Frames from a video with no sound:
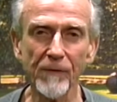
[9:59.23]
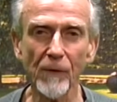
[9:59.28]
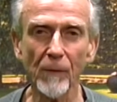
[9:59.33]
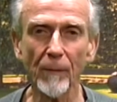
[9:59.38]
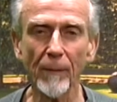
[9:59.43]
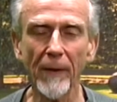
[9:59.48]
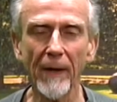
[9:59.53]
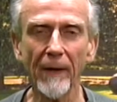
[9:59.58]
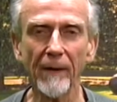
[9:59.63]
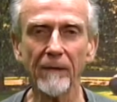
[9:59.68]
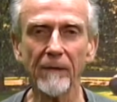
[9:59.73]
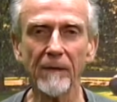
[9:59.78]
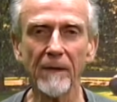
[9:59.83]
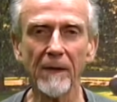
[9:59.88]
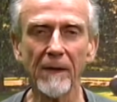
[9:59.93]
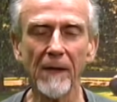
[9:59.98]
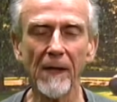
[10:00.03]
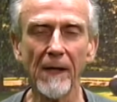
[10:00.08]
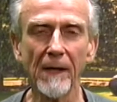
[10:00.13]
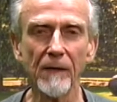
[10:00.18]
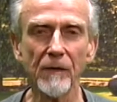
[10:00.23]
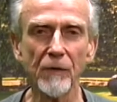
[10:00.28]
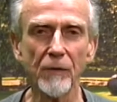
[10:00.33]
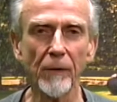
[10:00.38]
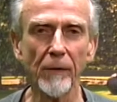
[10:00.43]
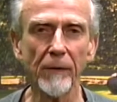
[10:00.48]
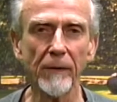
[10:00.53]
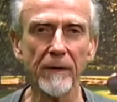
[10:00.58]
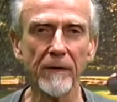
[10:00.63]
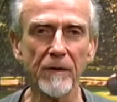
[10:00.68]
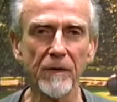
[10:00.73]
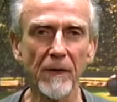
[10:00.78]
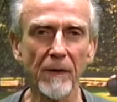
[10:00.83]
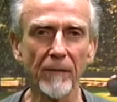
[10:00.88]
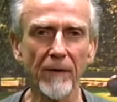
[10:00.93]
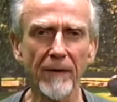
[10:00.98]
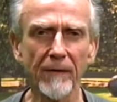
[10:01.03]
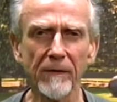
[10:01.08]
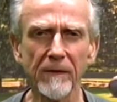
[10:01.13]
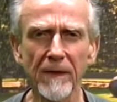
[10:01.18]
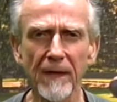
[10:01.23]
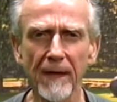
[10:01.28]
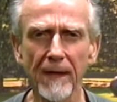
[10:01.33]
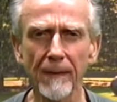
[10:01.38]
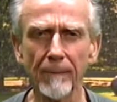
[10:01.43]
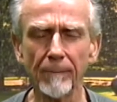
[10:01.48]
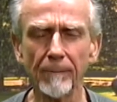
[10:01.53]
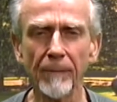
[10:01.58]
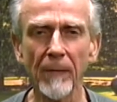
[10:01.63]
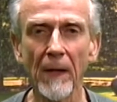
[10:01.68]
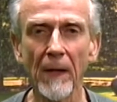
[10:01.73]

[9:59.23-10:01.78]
compared to today's students, rather tame.